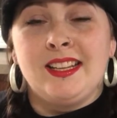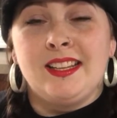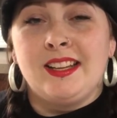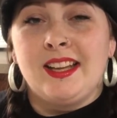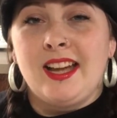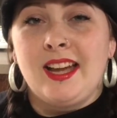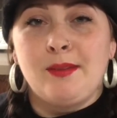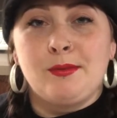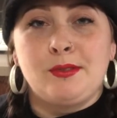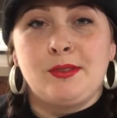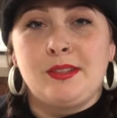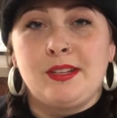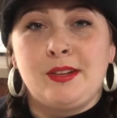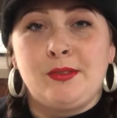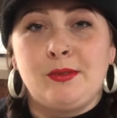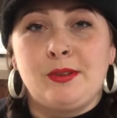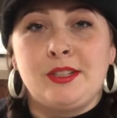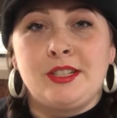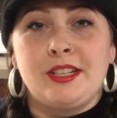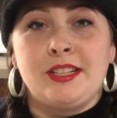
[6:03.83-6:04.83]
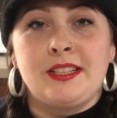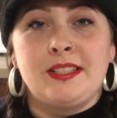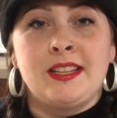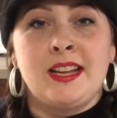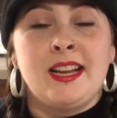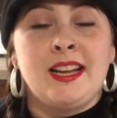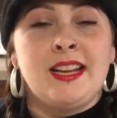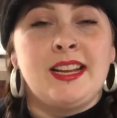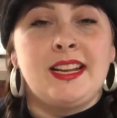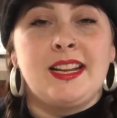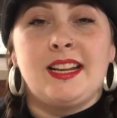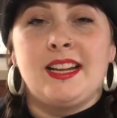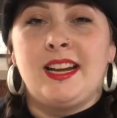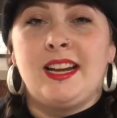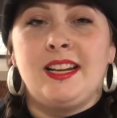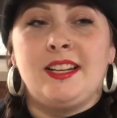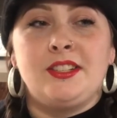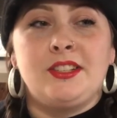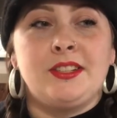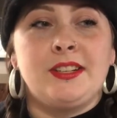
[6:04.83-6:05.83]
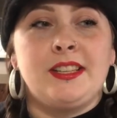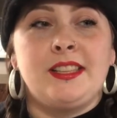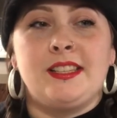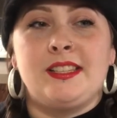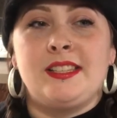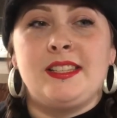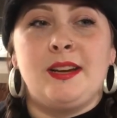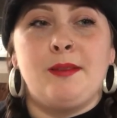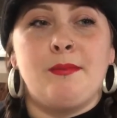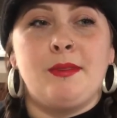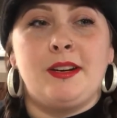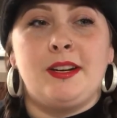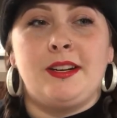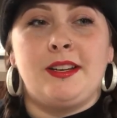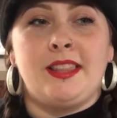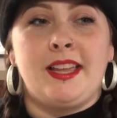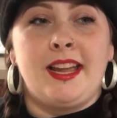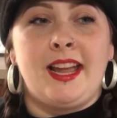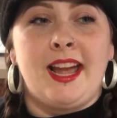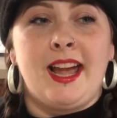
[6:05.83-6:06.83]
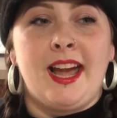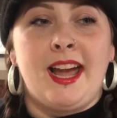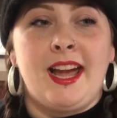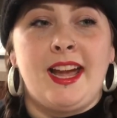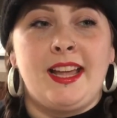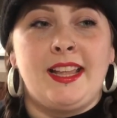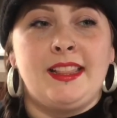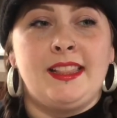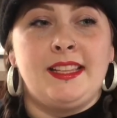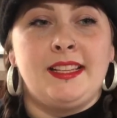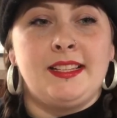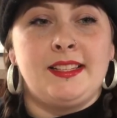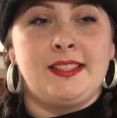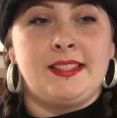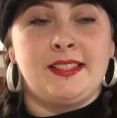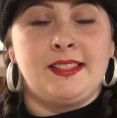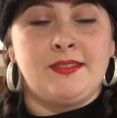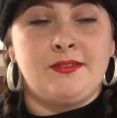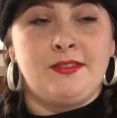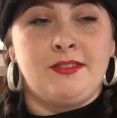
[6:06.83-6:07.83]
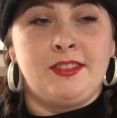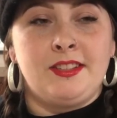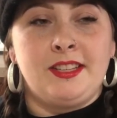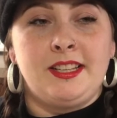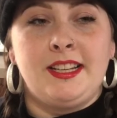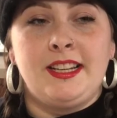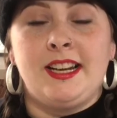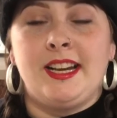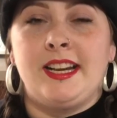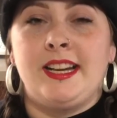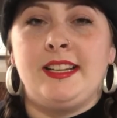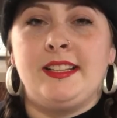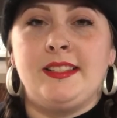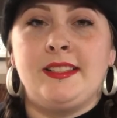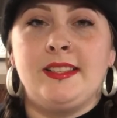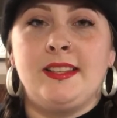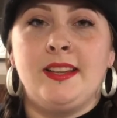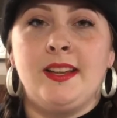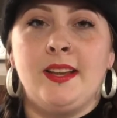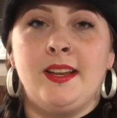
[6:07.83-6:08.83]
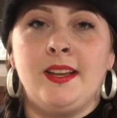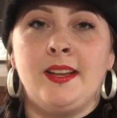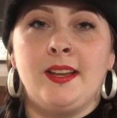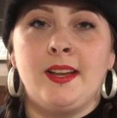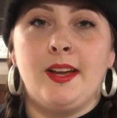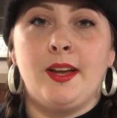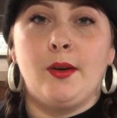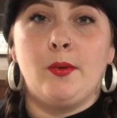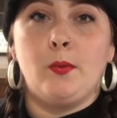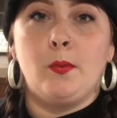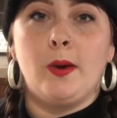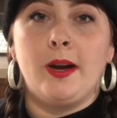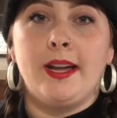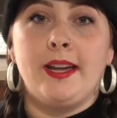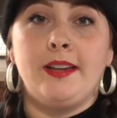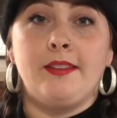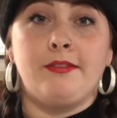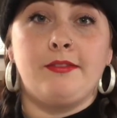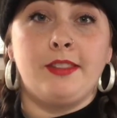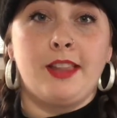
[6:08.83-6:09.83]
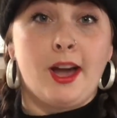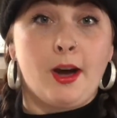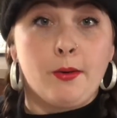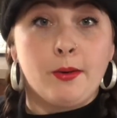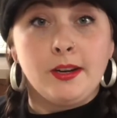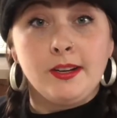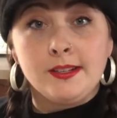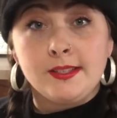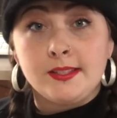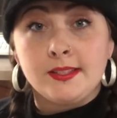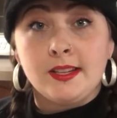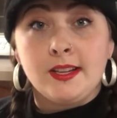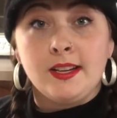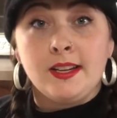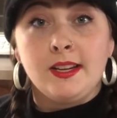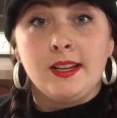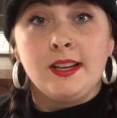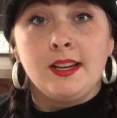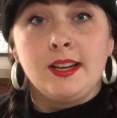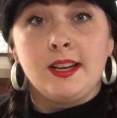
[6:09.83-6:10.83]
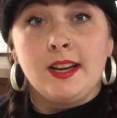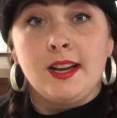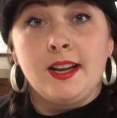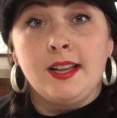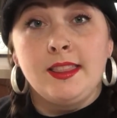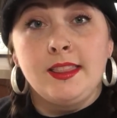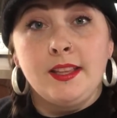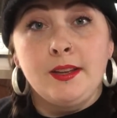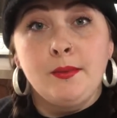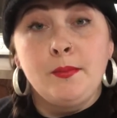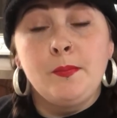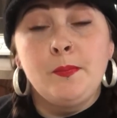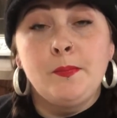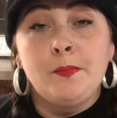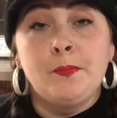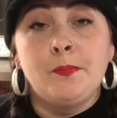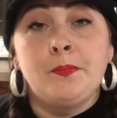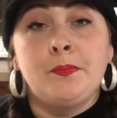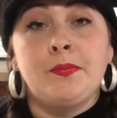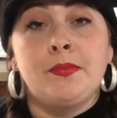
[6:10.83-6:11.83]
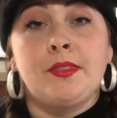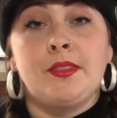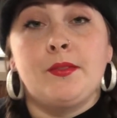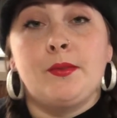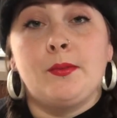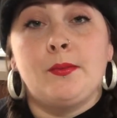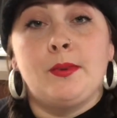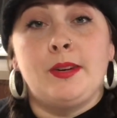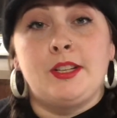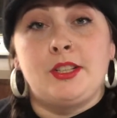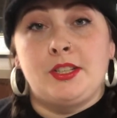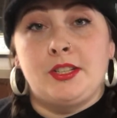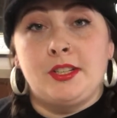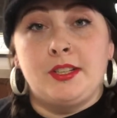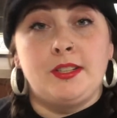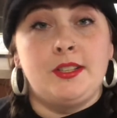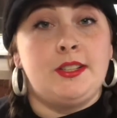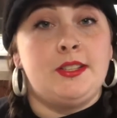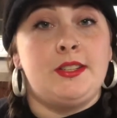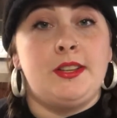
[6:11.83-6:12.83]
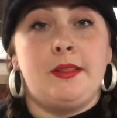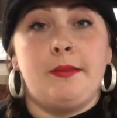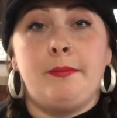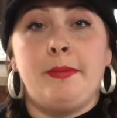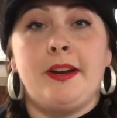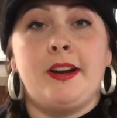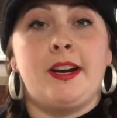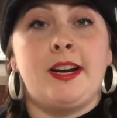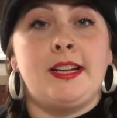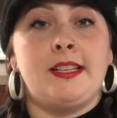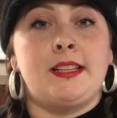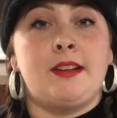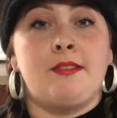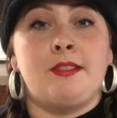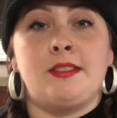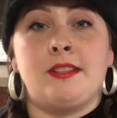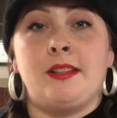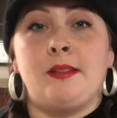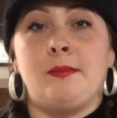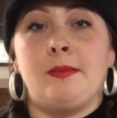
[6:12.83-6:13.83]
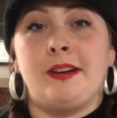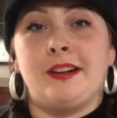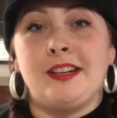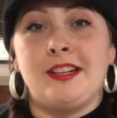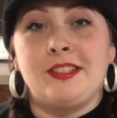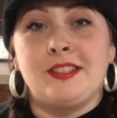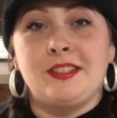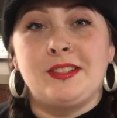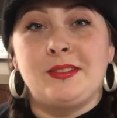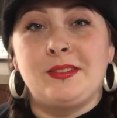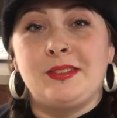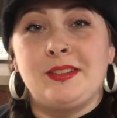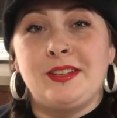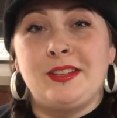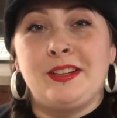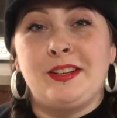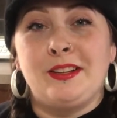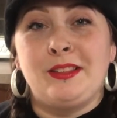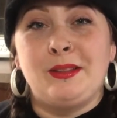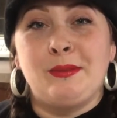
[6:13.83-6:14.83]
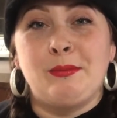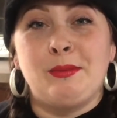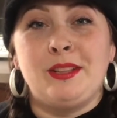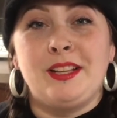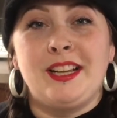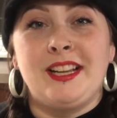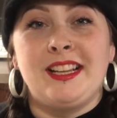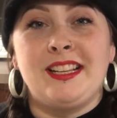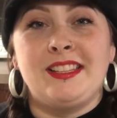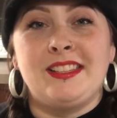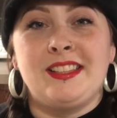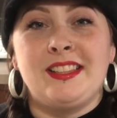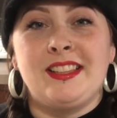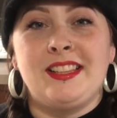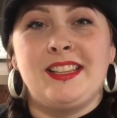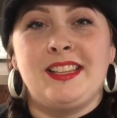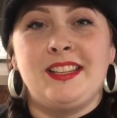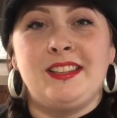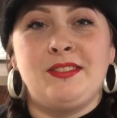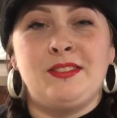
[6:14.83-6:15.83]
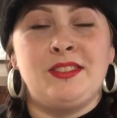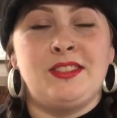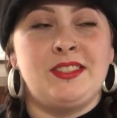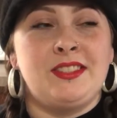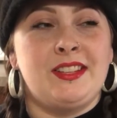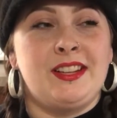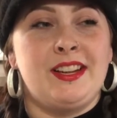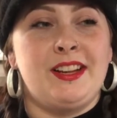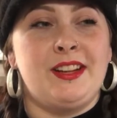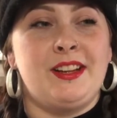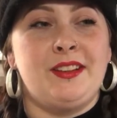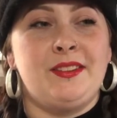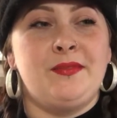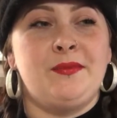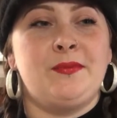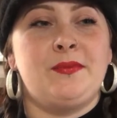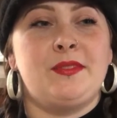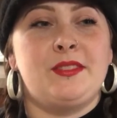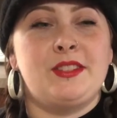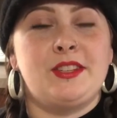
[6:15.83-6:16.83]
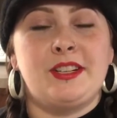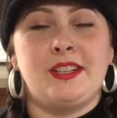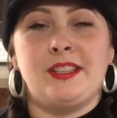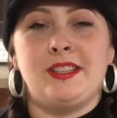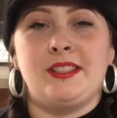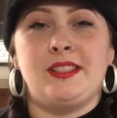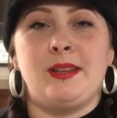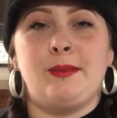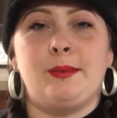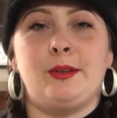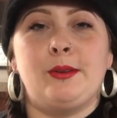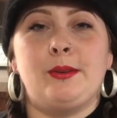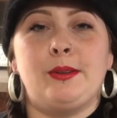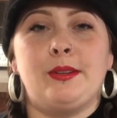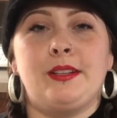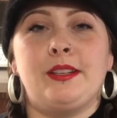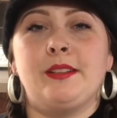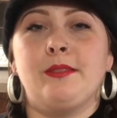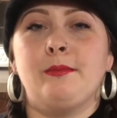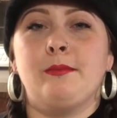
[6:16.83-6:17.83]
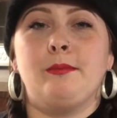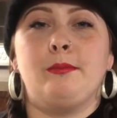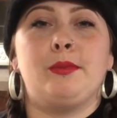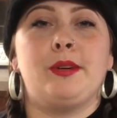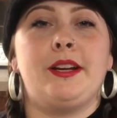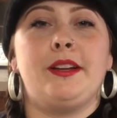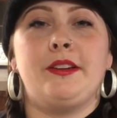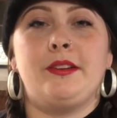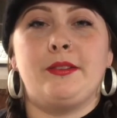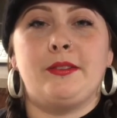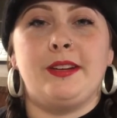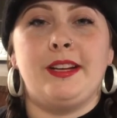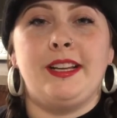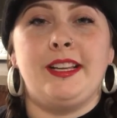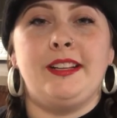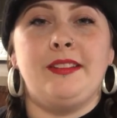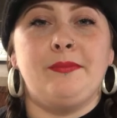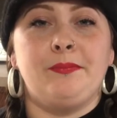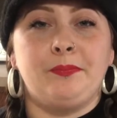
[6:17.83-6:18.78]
Absolutely gorgeous. During the summer, they had these really nice white flowers on them, which turned into the berries. Obviously the berries look really good on the plants. The leaves during the summer were like a bright green.